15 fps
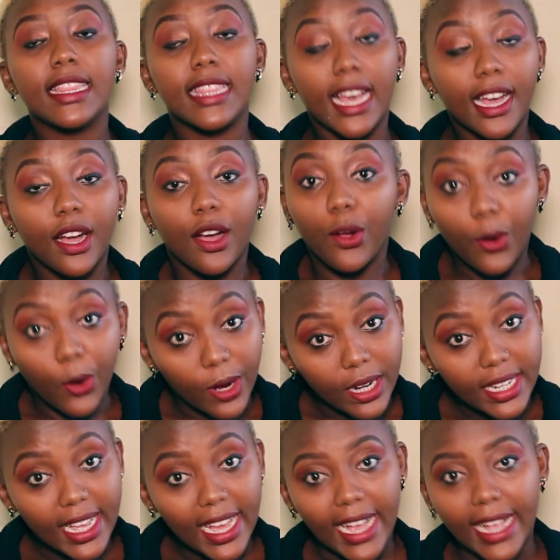Thank
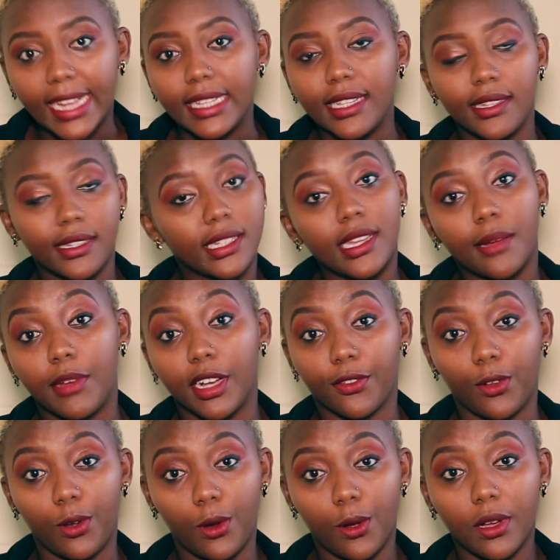God I didn't stomach
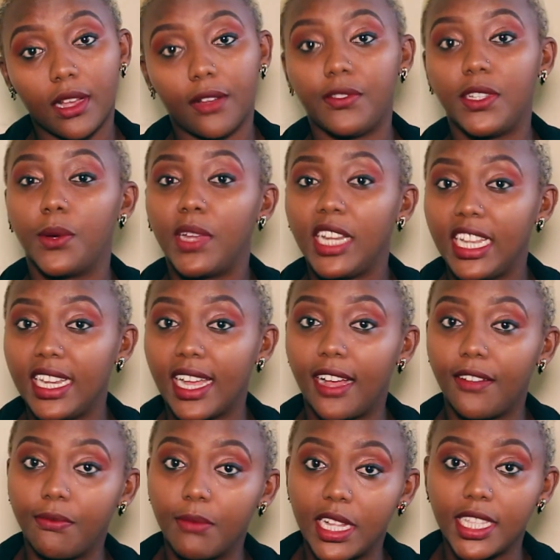for long. After one and a
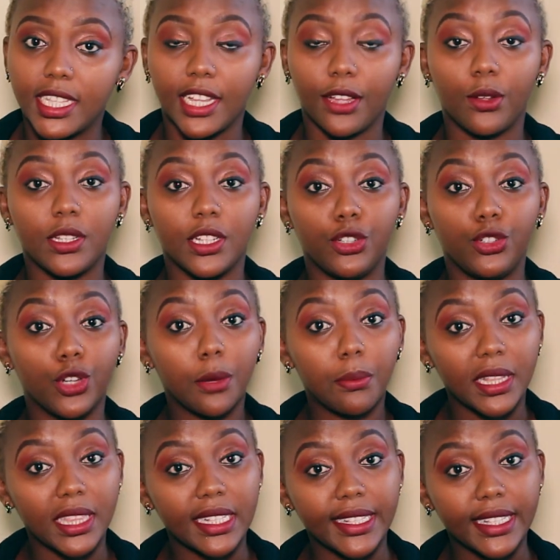half months I got a job
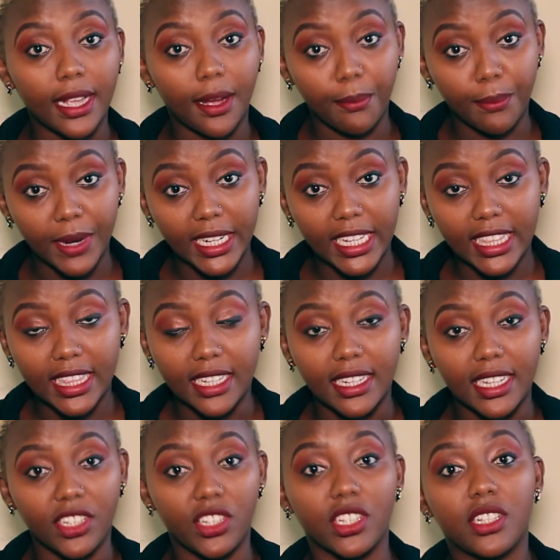at this company that
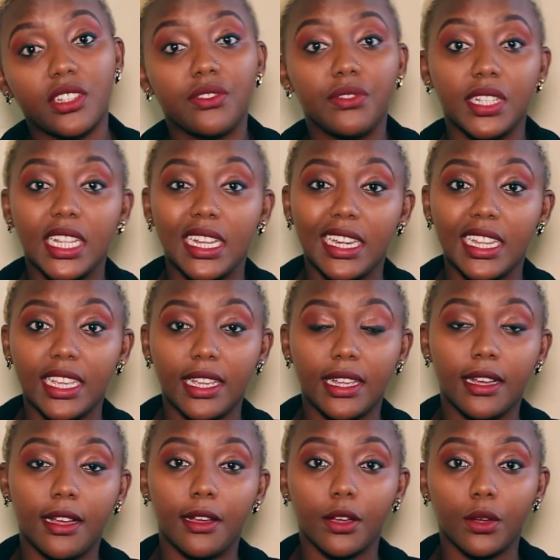I just recently
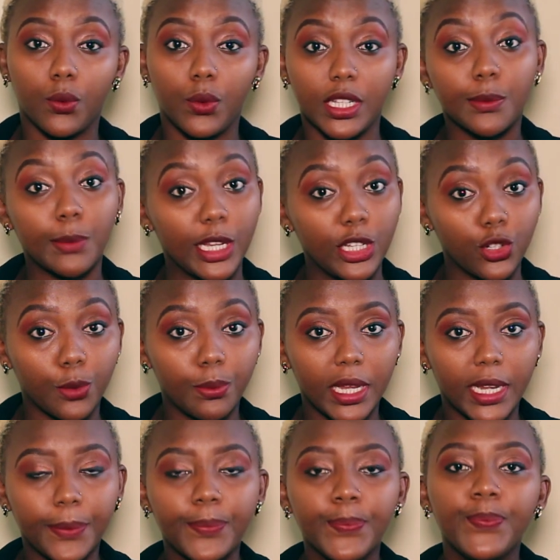uh, quit my job
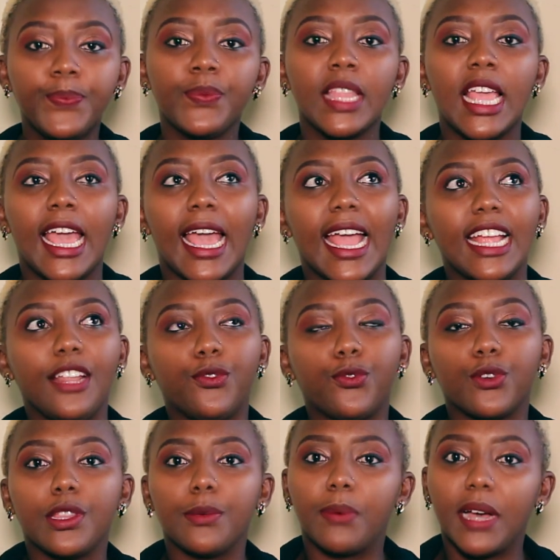in. And
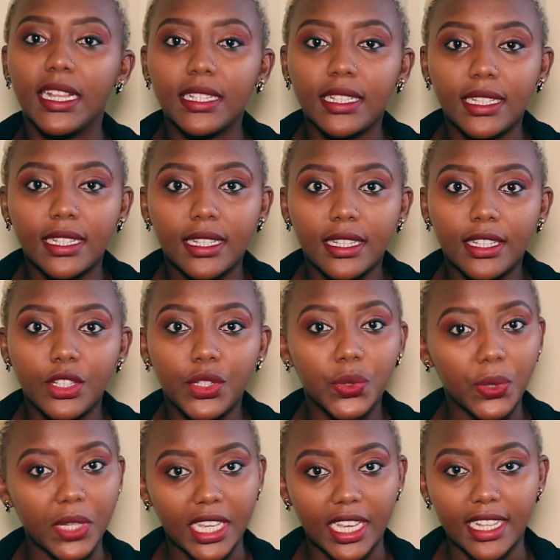for the past
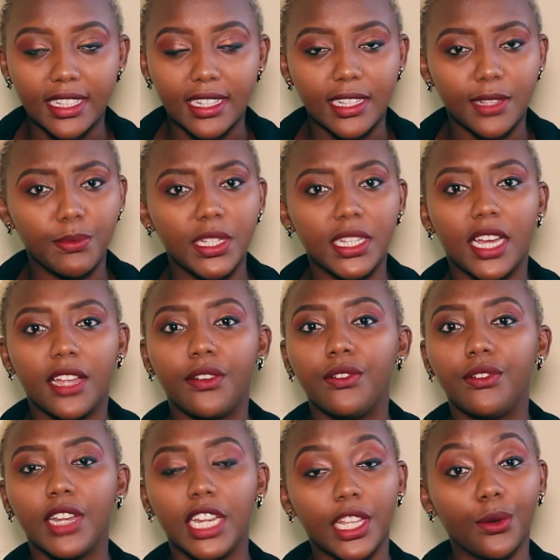two years it's been a
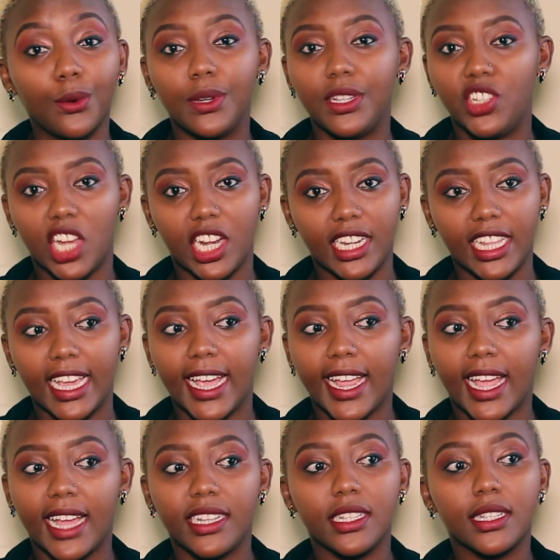really good journey i
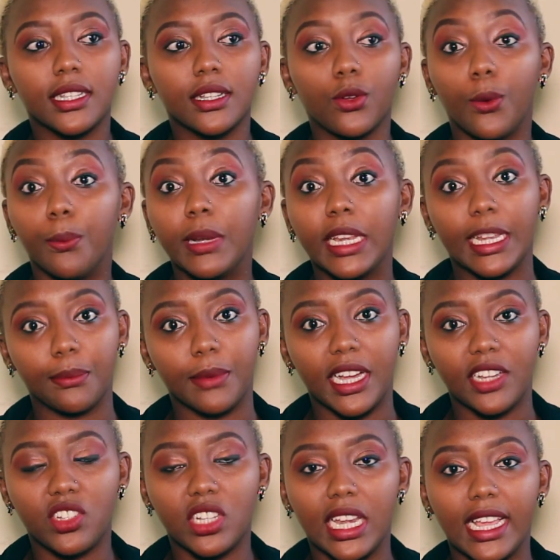can't complain
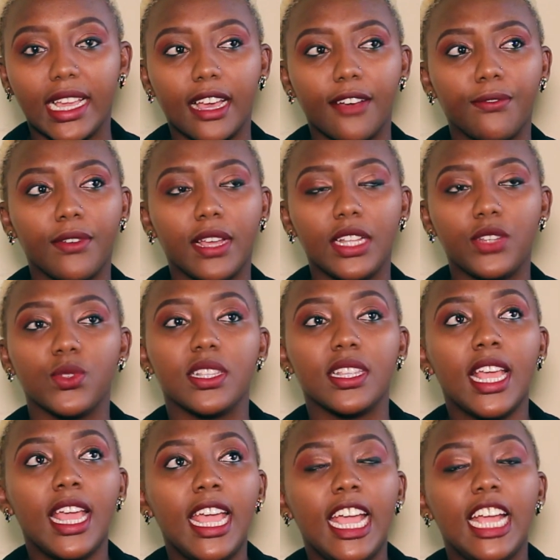much like it was
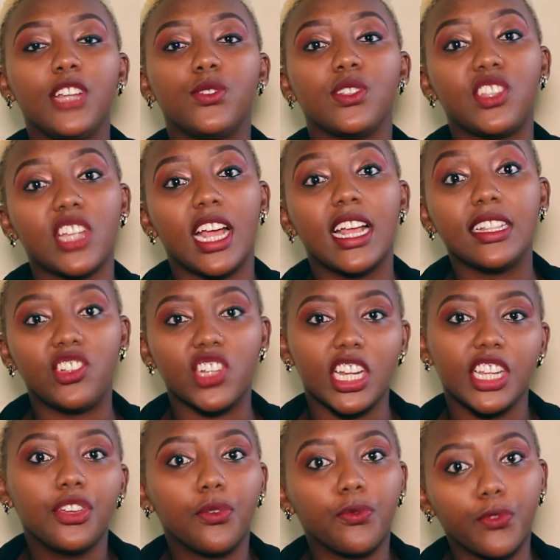it was a
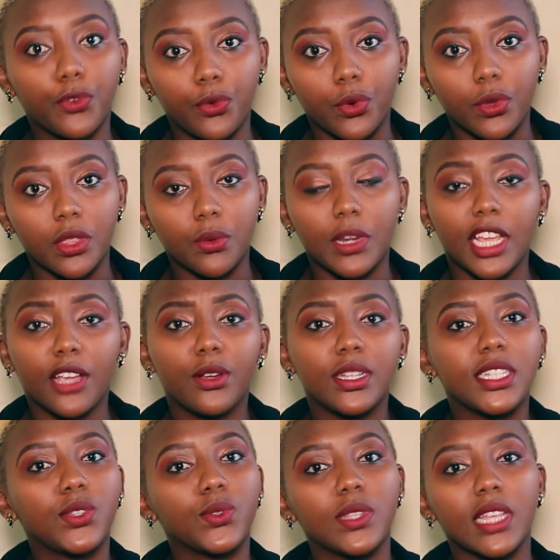journey of growth when i got
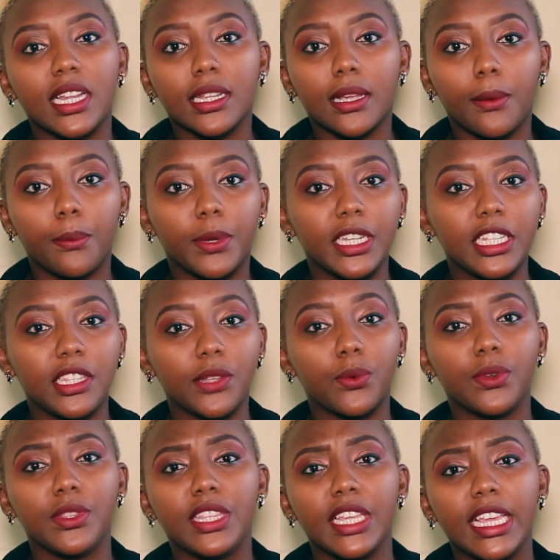into that company they,
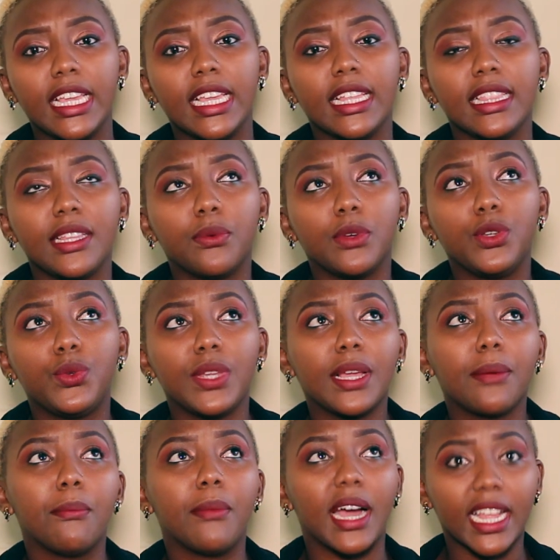they they were
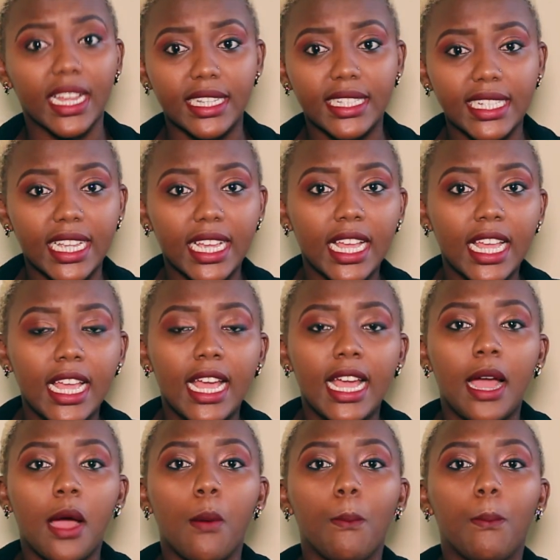doing marketing
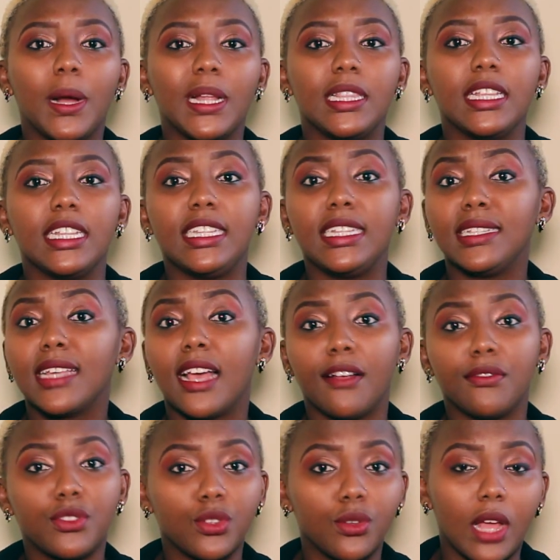but they didn't
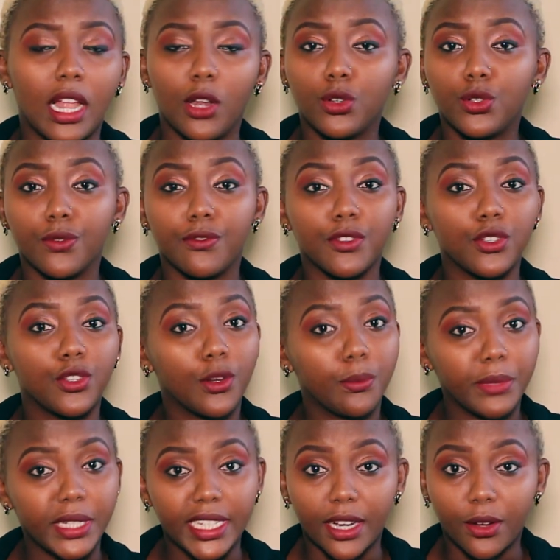have so, a lot of social
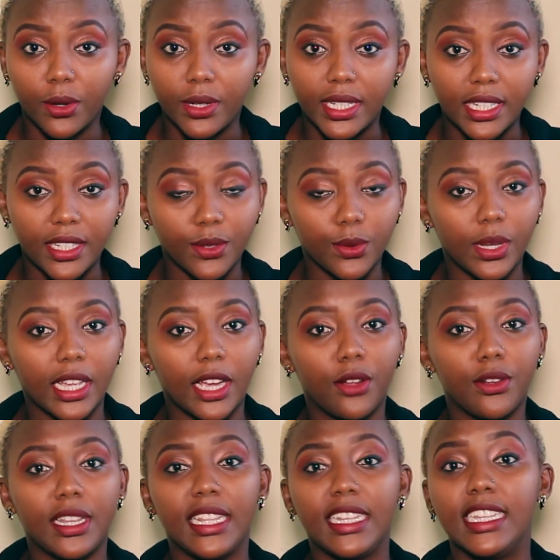media content going
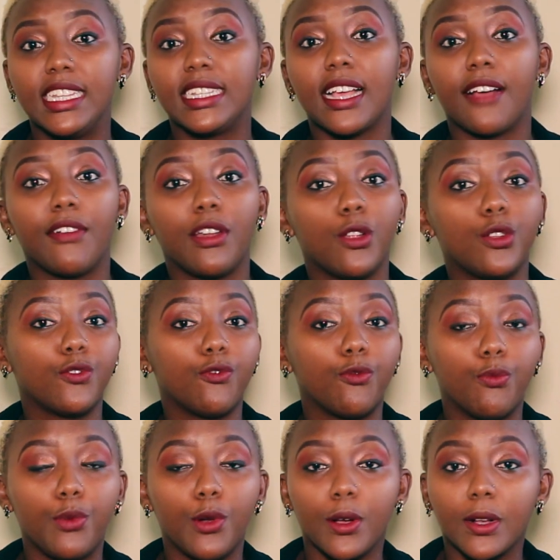out they didn't have a of
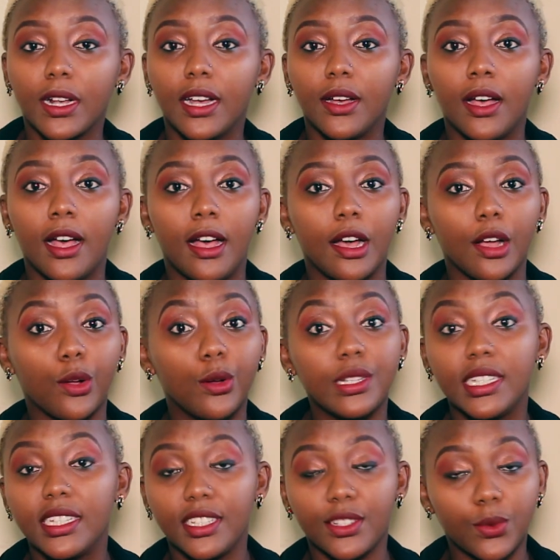blog uh,
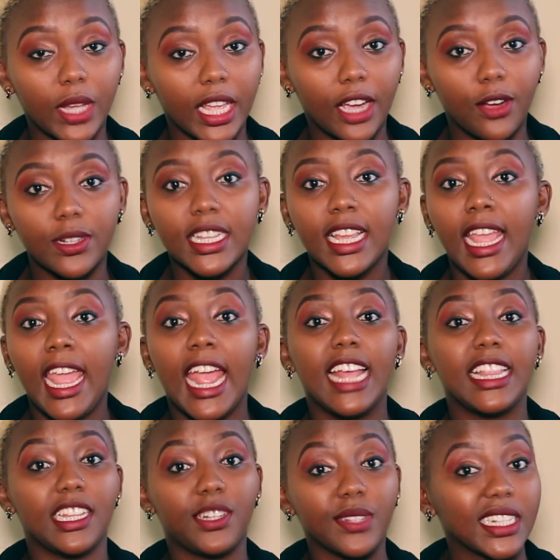content going out
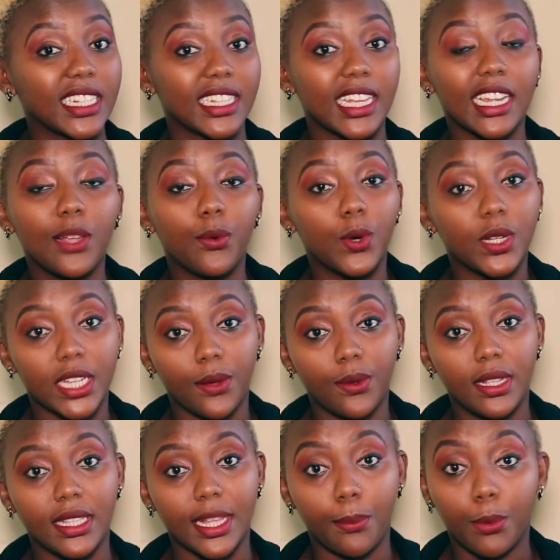and that was exactly what i
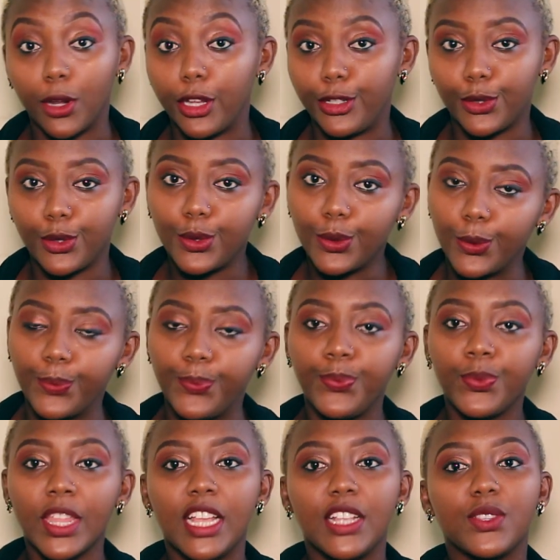was employed to do
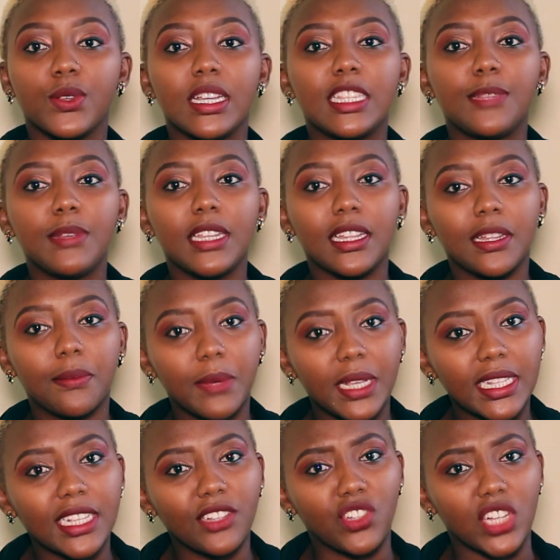so it's been an
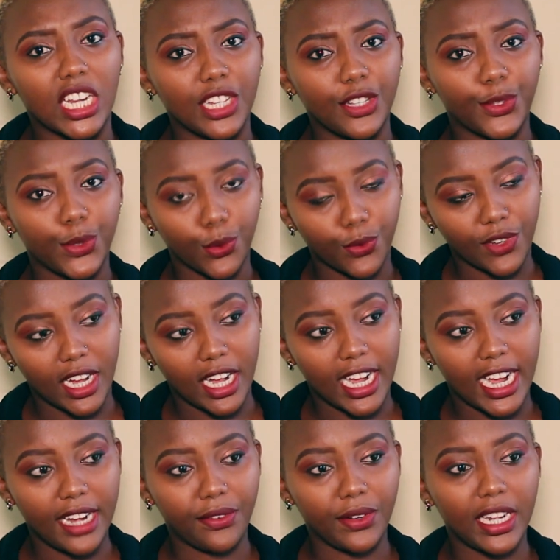amazing journey so far
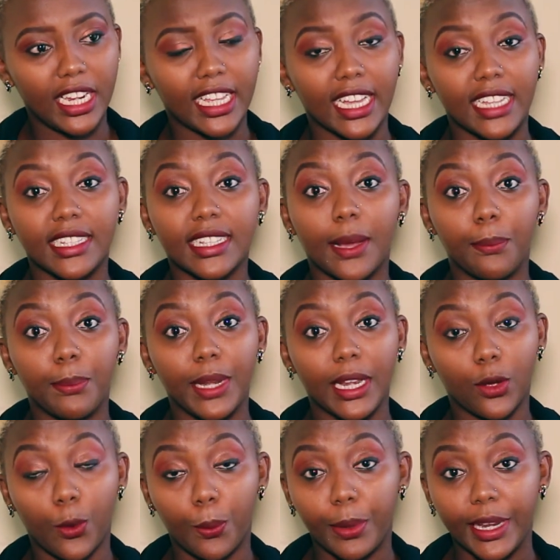i really can't
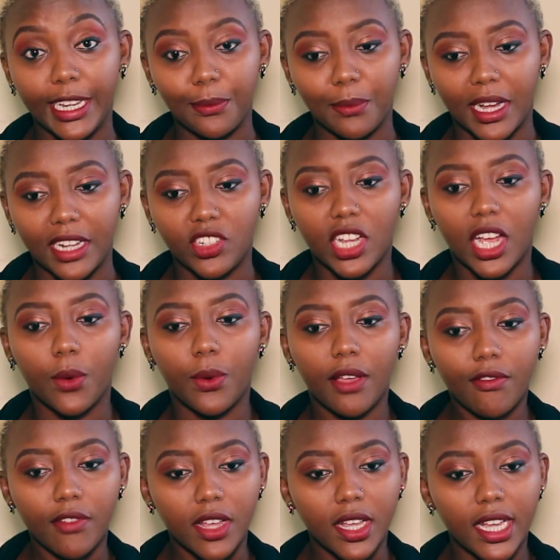compl complain much
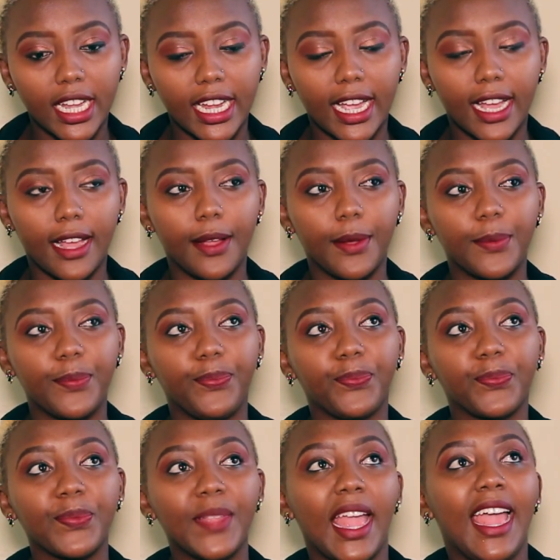however um,